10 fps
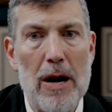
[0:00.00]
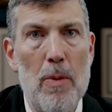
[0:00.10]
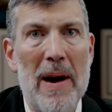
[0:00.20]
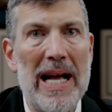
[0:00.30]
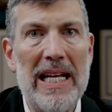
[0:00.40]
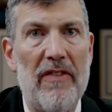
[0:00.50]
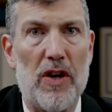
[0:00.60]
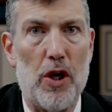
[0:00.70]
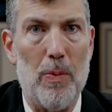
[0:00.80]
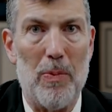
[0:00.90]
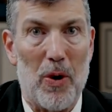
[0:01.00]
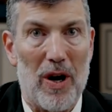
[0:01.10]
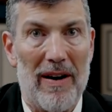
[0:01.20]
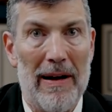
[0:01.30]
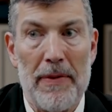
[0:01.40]
don't mind giving you
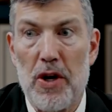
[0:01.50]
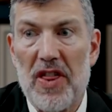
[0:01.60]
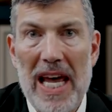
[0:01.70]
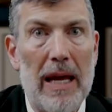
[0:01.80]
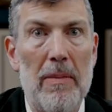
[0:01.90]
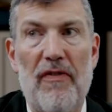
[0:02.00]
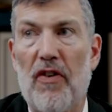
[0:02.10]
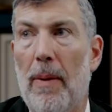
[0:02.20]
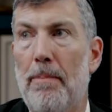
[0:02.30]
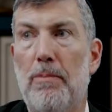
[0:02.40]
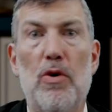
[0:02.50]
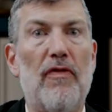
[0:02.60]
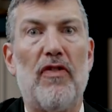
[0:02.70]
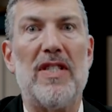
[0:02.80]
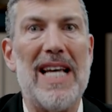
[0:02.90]
more. You're thanking me for a
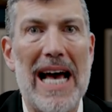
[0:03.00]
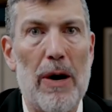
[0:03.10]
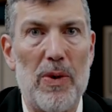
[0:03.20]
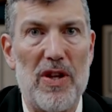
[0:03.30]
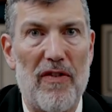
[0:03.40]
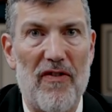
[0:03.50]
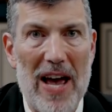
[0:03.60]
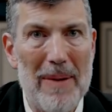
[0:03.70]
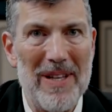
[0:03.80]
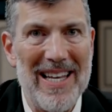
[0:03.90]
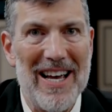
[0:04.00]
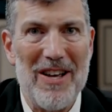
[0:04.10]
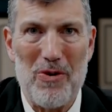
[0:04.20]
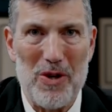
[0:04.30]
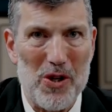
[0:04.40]
beautiful day out with your family.
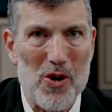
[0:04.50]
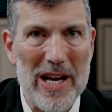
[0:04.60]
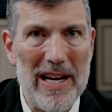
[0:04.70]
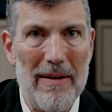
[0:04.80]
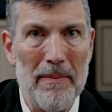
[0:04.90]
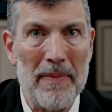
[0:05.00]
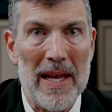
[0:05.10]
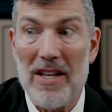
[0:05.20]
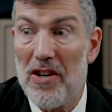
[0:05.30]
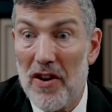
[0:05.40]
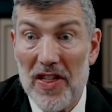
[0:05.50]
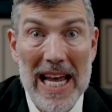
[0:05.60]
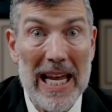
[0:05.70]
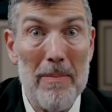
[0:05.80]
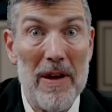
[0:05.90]
You enjoyed it. You're
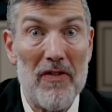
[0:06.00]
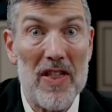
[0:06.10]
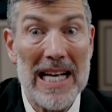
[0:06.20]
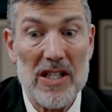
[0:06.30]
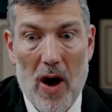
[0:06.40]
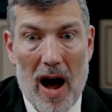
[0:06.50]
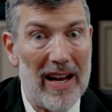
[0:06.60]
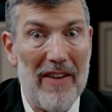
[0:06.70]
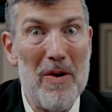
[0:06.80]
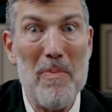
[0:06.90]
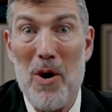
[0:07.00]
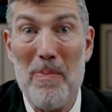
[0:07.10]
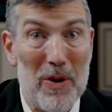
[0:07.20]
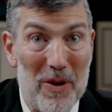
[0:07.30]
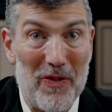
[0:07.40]
thanking me for that, so I'll give you more
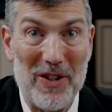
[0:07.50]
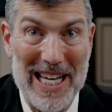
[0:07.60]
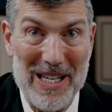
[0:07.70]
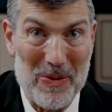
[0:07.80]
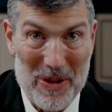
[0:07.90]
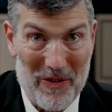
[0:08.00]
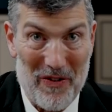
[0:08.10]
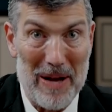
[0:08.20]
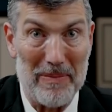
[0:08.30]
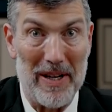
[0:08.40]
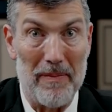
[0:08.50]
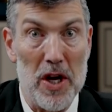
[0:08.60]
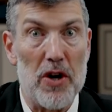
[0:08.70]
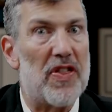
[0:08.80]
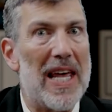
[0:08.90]
beautiful days with your family.
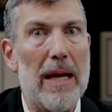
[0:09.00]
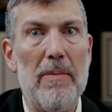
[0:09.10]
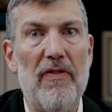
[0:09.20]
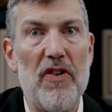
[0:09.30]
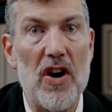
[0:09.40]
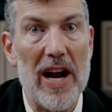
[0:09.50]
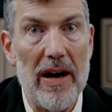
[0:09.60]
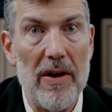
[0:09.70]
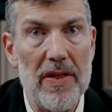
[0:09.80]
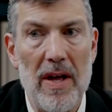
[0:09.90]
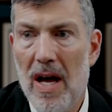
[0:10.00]
You're thanking me for your health.